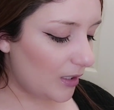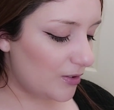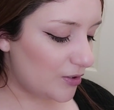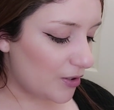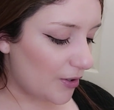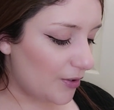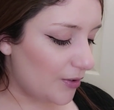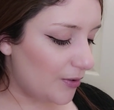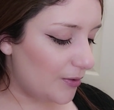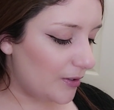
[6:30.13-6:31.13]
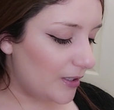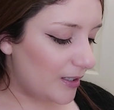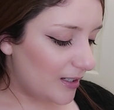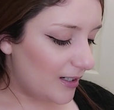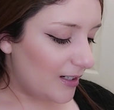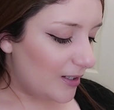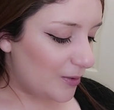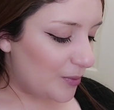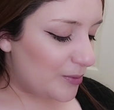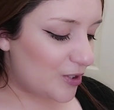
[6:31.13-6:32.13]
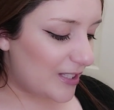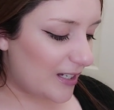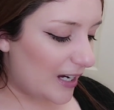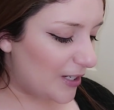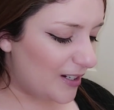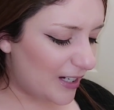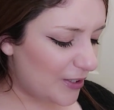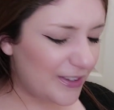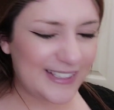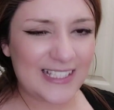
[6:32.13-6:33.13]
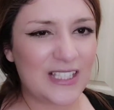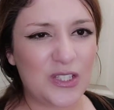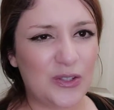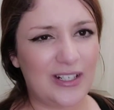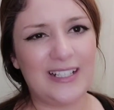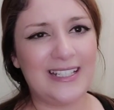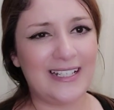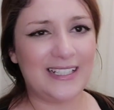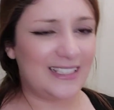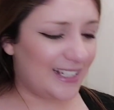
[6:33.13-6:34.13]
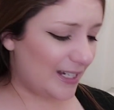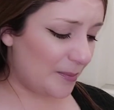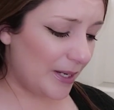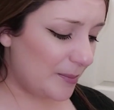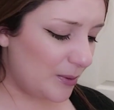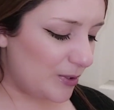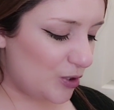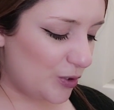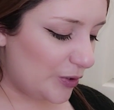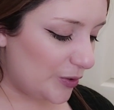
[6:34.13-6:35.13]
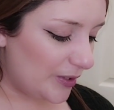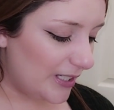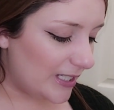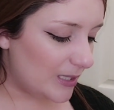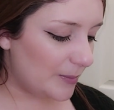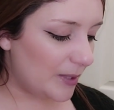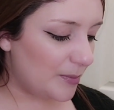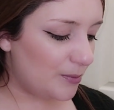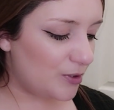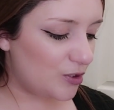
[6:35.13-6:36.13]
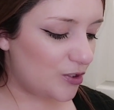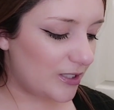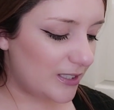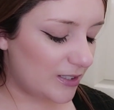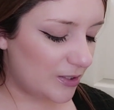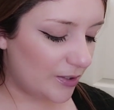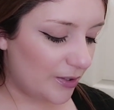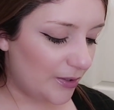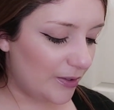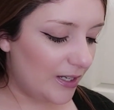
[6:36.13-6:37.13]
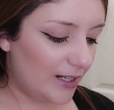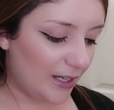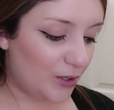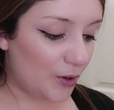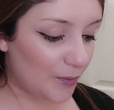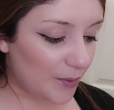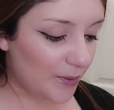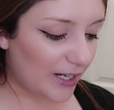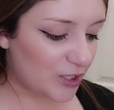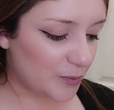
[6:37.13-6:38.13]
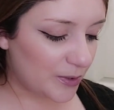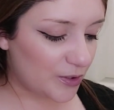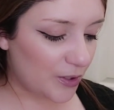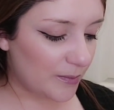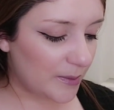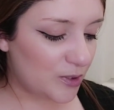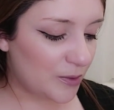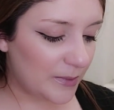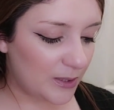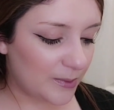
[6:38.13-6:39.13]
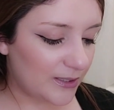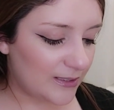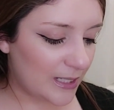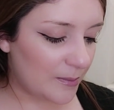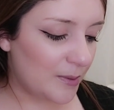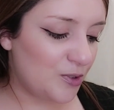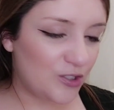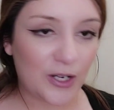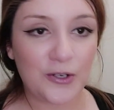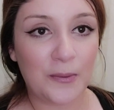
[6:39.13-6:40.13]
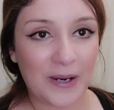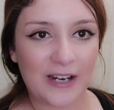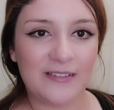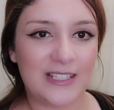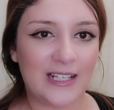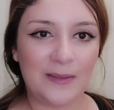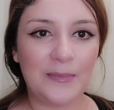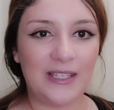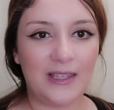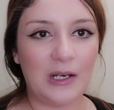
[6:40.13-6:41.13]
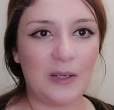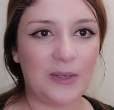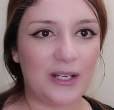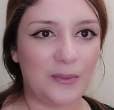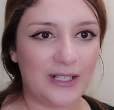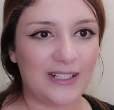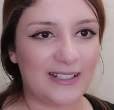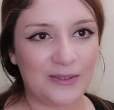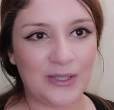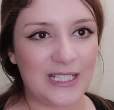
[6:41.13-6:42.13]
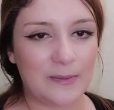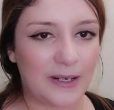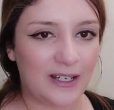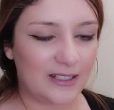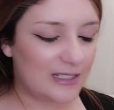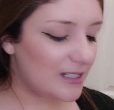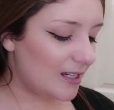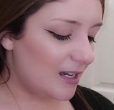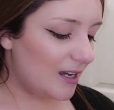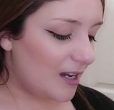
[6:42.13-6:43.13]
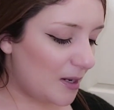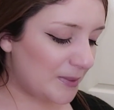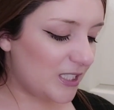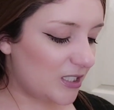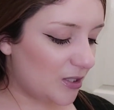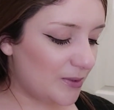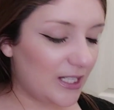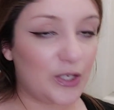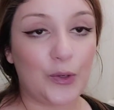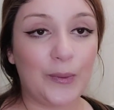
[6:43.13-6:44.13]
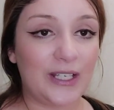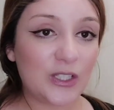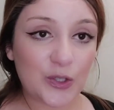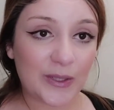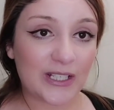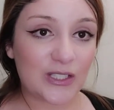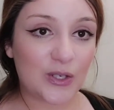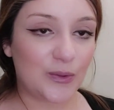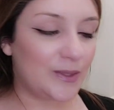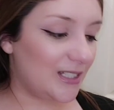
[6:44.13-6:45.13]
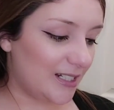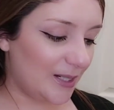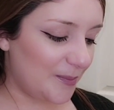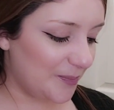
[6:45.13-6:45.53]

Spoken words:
So we were just like, I don't think this is a good idea. Like, maybe we should not do this. Maybe we should just, you know, like go where we're actually supposed to go. Maybe you should meet them on another day. Maybe you should tell your parents and then meet them like when it's planned. And my sister was like, no, we're going to do it. So we did it.